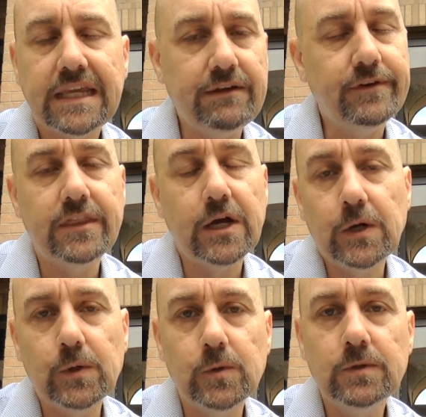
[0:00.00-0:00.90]
Even
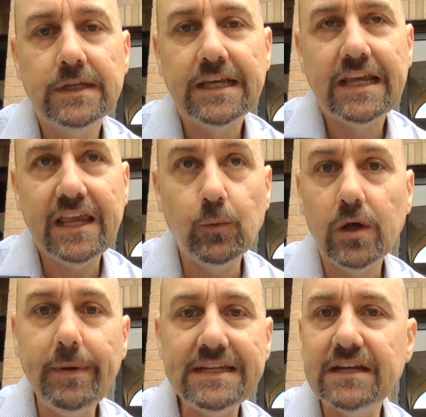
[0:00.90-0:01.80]
though it
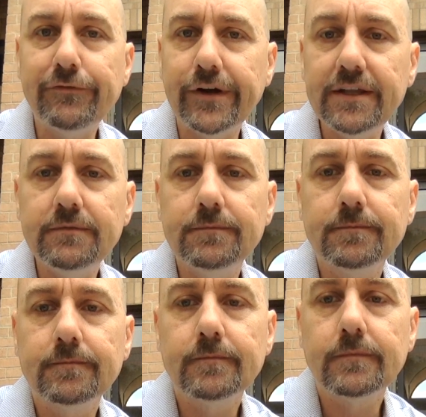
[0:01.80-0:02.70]
will be different,
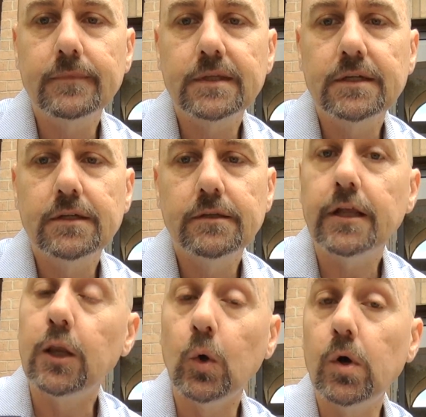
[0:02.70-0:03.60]

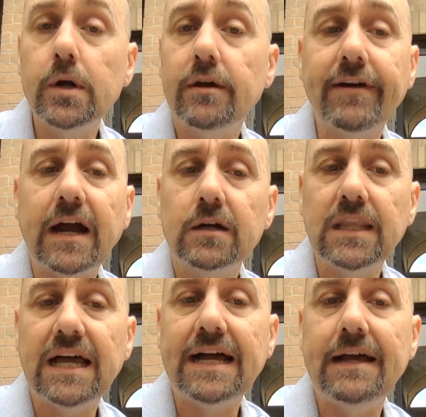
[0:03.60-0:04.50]
the Lord of our
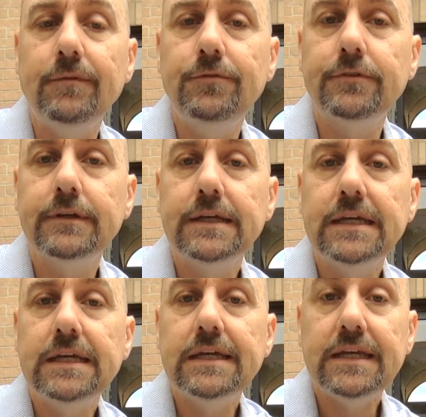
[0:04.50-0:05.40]
lives
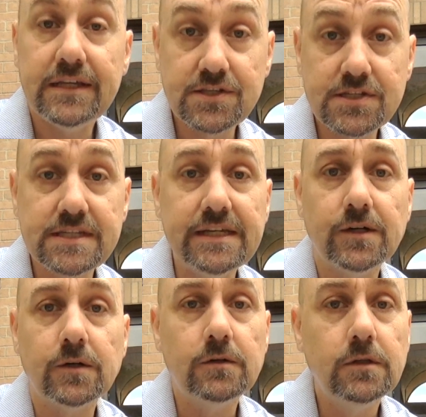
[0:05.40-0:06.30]
is
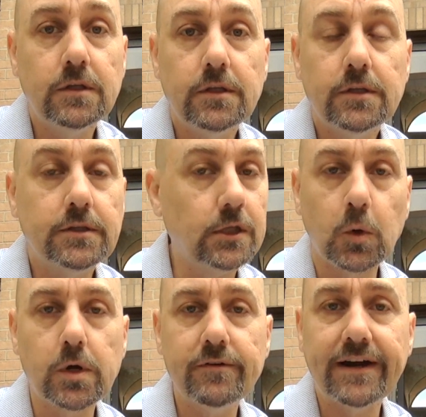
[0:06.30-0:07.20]
still the
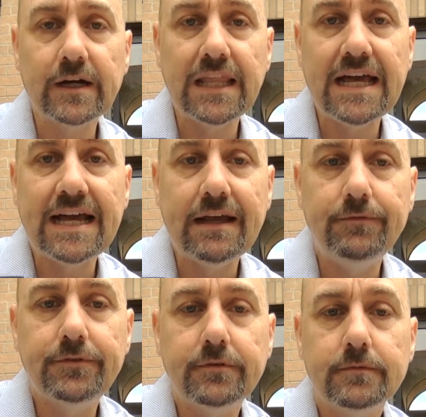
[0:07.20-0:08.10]
Lord of our
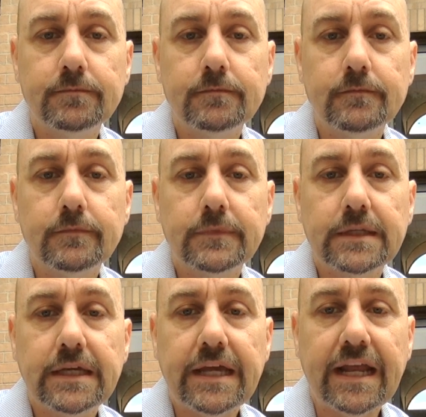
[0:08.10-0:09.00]
lives.
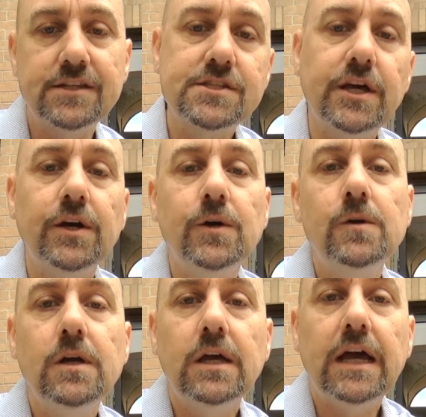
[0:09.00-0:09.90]
And
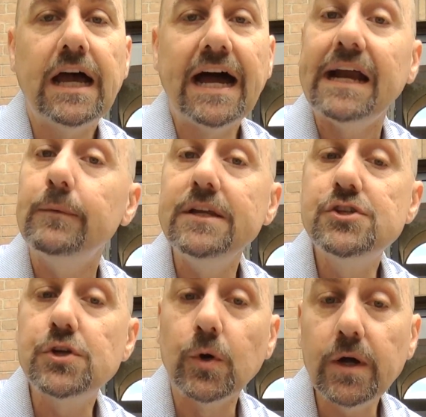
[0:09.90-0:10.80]
so I
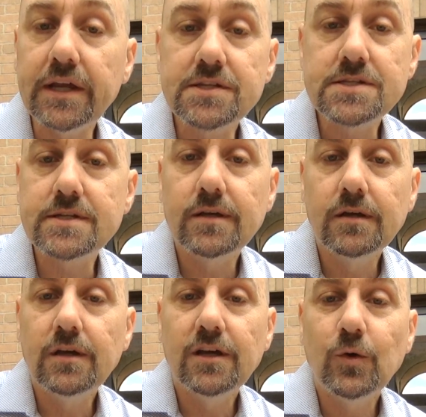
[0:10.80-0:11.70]
rejoiced
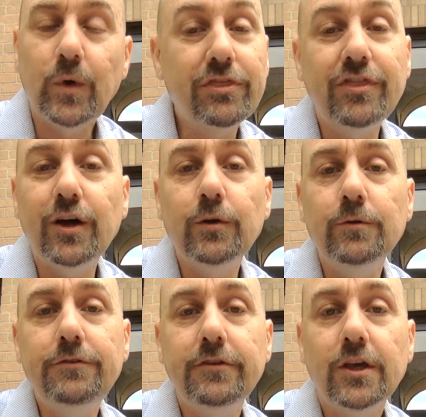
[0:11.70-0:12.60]
with
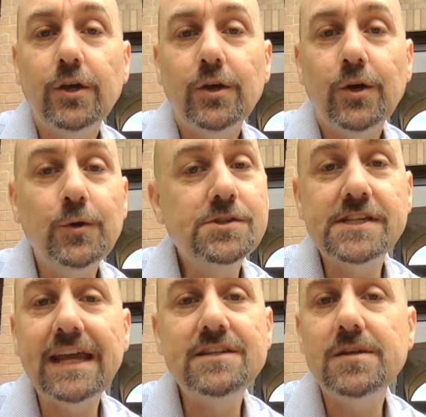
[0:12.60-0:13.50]
those who
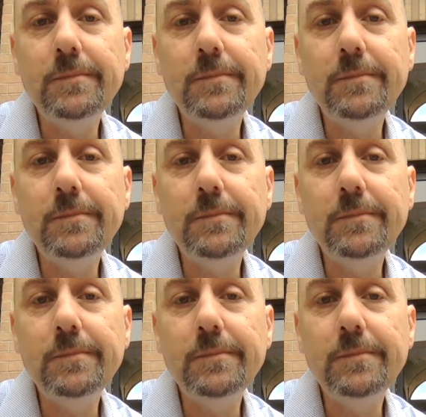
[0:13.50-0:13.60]
said to